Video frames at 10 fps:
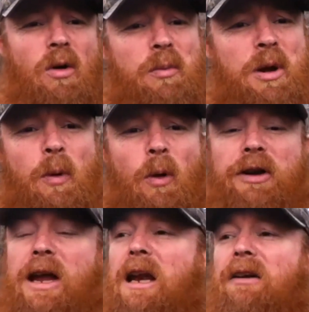People are
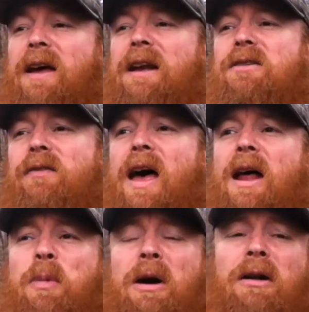taking advantage of
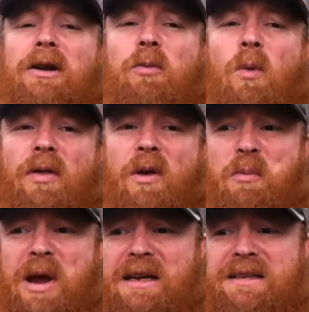that. Apparently it's one of the
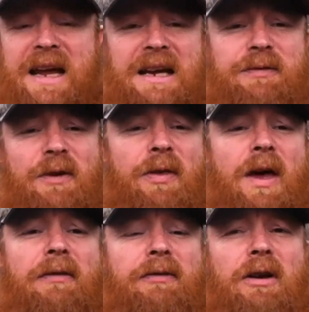biggest days for
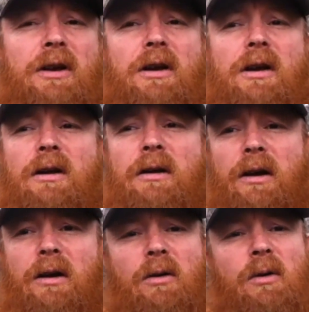theft.
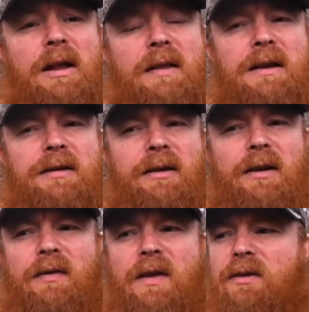
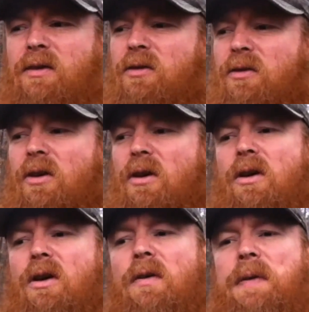This is
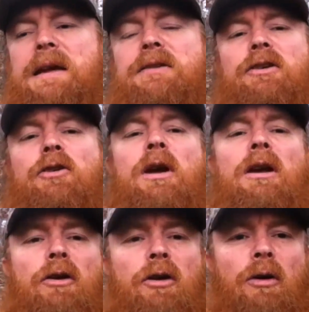things that you
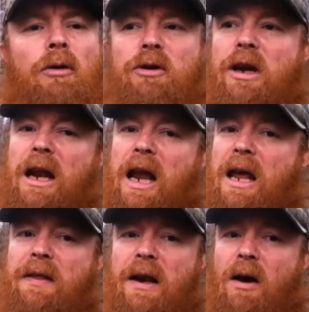can do to get
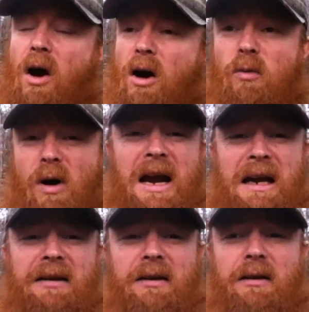ahead that aren't
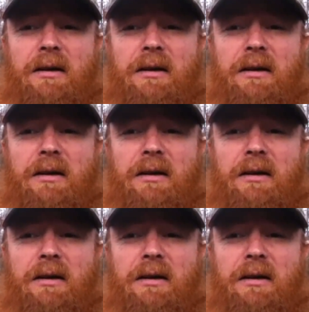right.